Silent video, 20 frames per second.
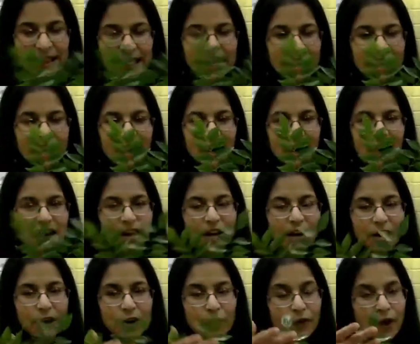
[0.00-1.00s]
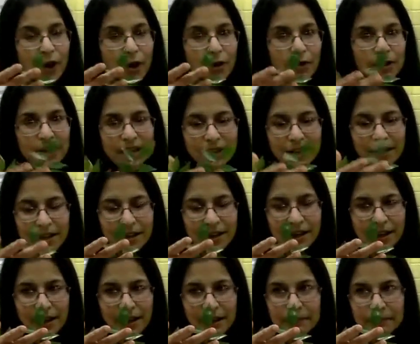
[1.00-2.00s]
They grow
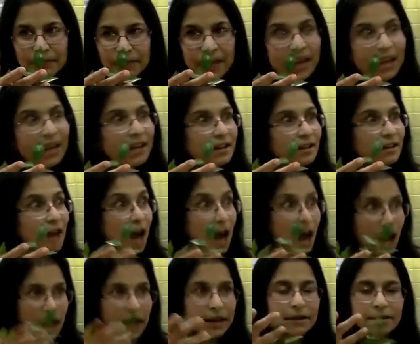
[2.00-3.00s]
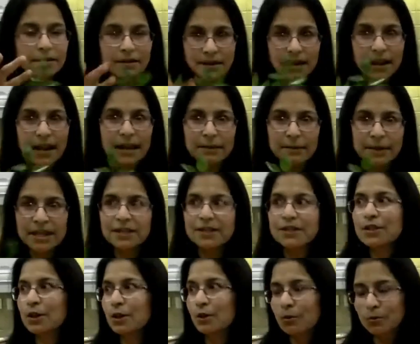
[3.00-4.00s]
in hot
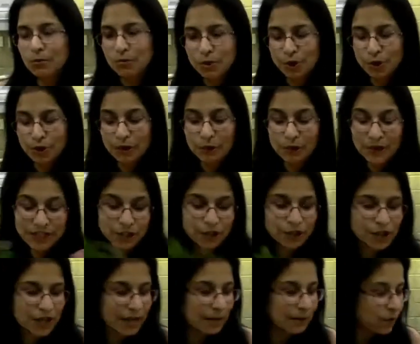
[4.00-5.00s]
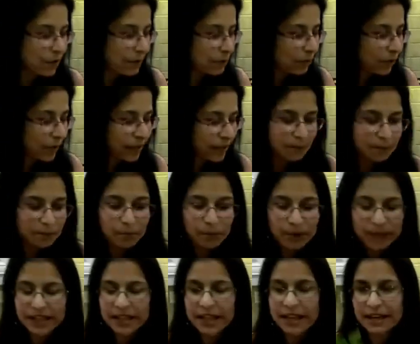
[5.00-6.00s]
climate, so during winter time we
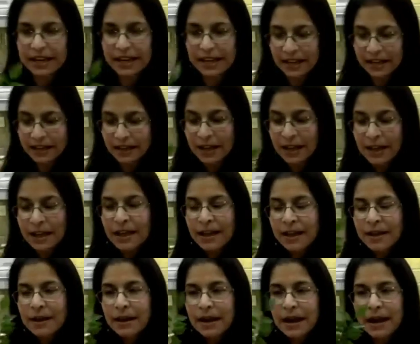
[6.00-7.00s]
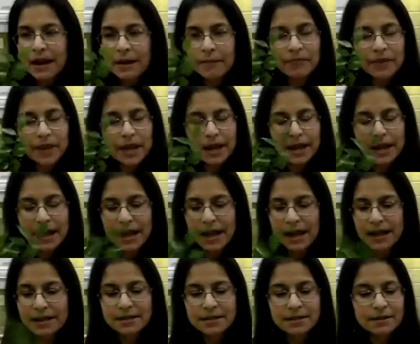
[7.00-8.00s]
bring that in.
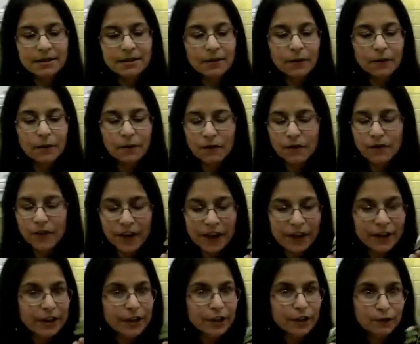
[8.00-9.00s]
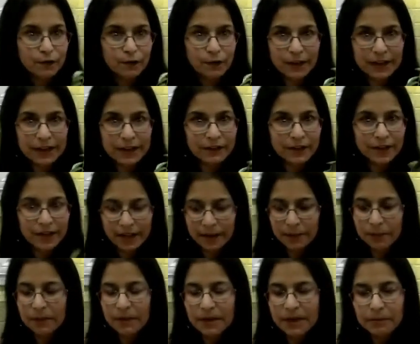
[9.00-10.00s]
Has very good
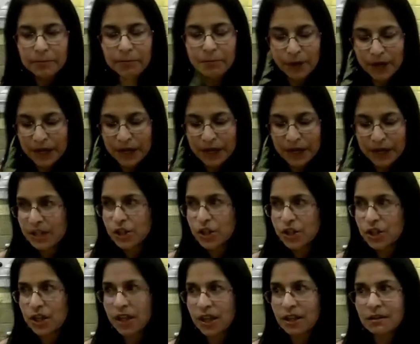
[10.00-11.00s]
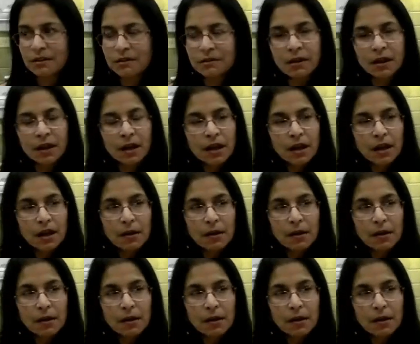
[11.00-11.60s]
flavoring. Pretty much in